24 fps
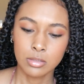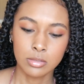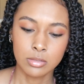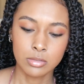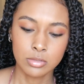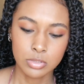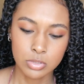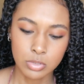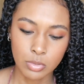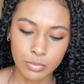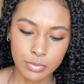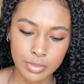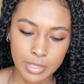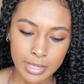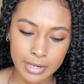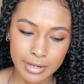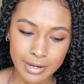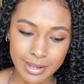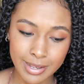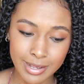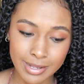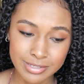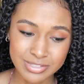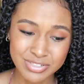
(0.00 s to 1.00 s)
So then
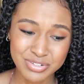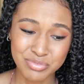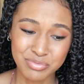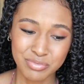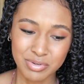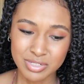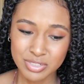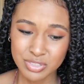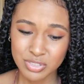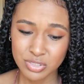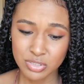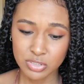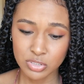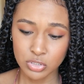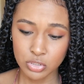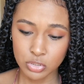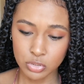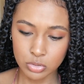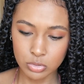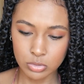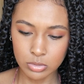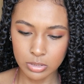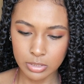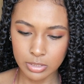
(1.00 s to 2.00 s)
I had to run to the
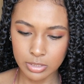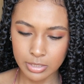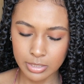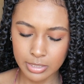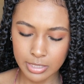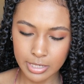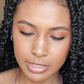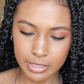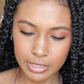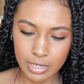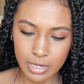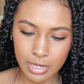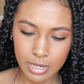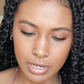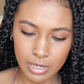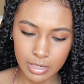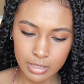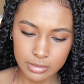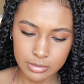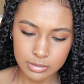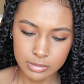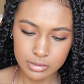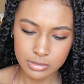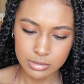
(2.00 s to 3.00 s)
store and I
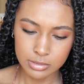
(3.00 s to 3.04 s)
got